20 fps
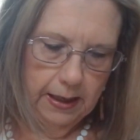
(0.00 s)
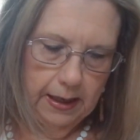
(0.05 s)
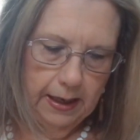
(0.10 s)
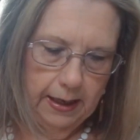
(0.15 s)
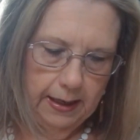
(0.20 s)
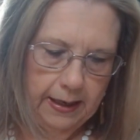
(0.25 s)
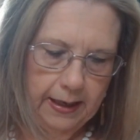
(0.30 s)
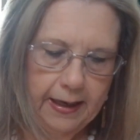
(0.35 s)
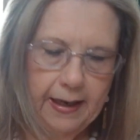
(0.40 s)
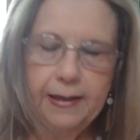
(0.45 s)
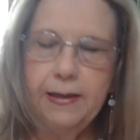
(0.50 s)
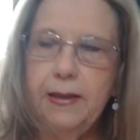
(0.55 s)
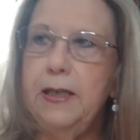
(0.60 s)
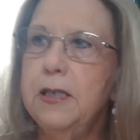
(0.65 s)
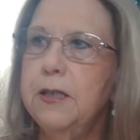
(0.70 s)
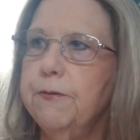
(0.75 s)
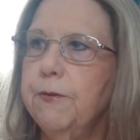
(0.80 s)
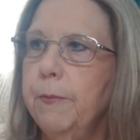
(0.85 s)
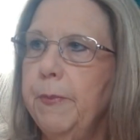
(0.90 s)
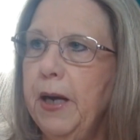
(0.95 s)
And I got
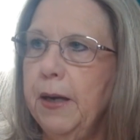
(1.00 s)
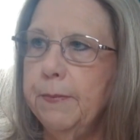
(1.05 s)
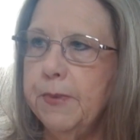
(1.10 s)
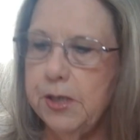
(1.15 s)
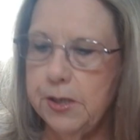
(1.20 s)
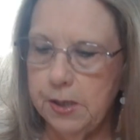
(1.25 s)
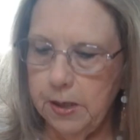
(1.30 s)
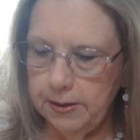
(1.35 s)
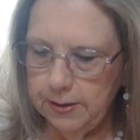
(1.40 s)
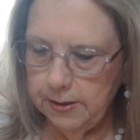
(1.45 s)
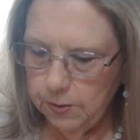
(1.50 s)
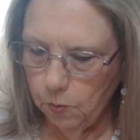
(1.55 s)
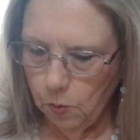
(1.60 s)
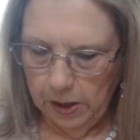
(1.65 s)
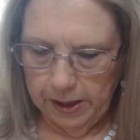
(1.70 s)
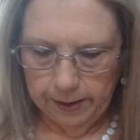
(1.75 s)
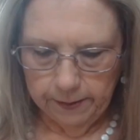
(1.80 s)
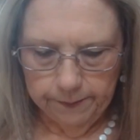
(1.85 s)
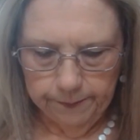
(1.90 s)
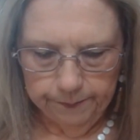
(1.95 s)
these from Amazon as
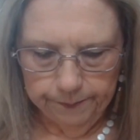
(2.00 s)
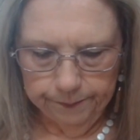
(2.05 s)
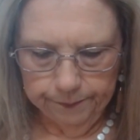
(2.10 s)
well.